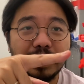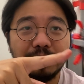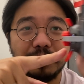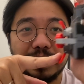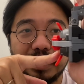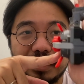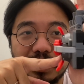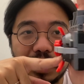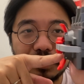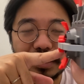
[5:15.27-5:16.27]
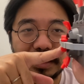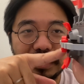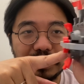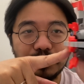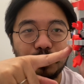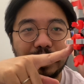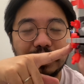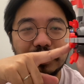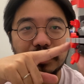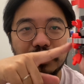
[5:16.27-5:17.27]
But then the downside is when
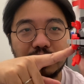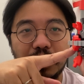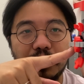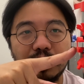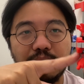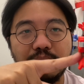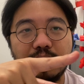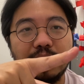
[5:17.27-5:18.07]
it's not cocked,